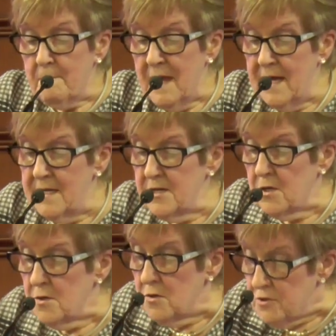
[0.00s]
uh,
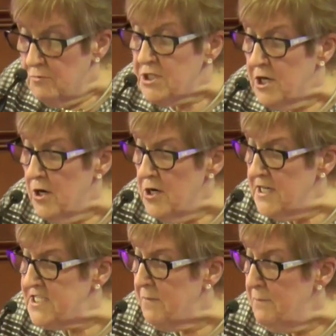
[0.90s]
Return
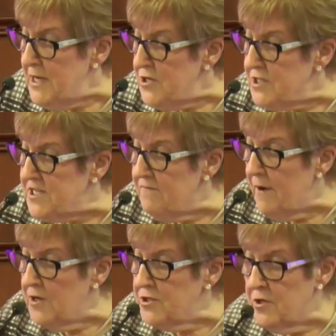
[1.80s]
and submit yourself
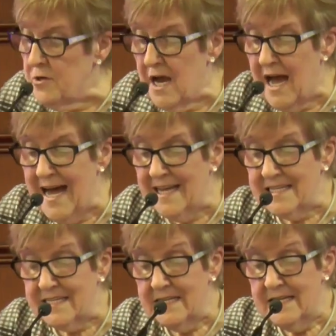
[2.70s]
under her
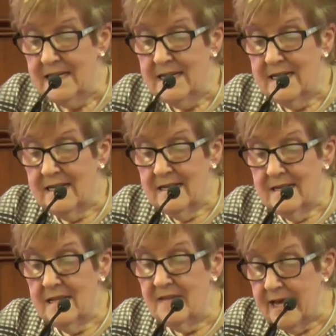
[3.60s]
hand.
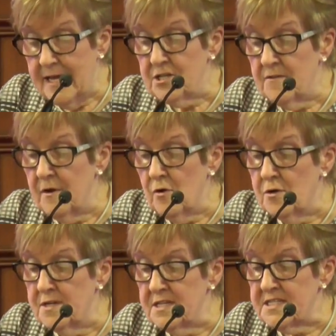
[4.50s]
Then the angel of the
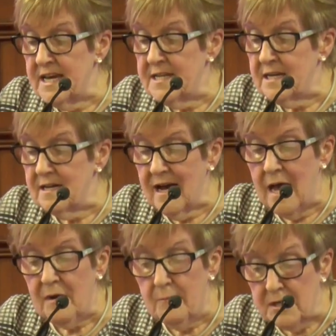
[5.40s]
Lord said, I
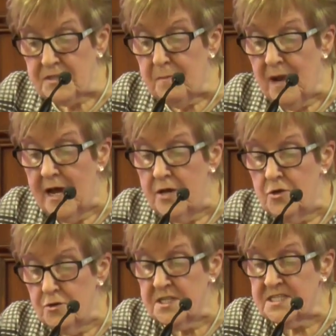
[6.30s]
will multiply
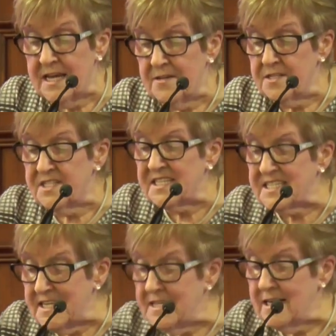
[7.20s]
your descendants
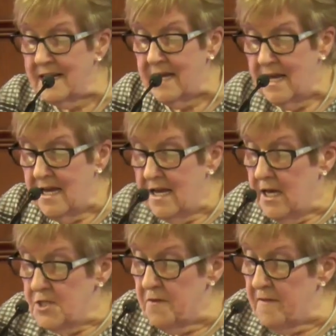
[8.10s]
exceedingly,
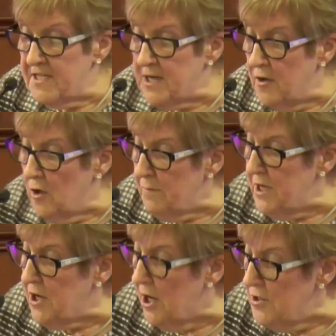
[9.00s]
so that they shall not be
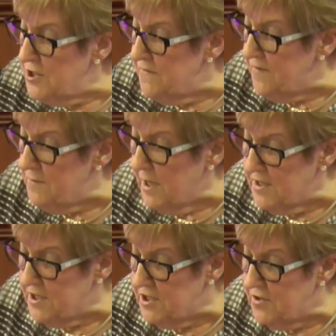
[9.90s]
counted for
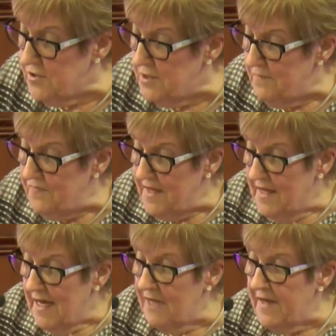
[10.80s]
multitude.
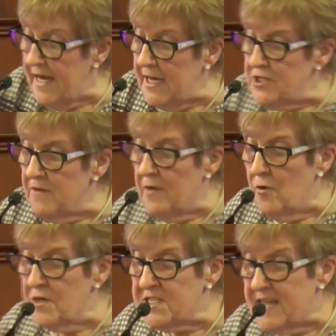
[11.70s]
And the angel of the
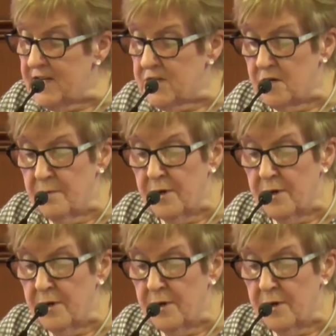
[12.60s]
Lord said to her,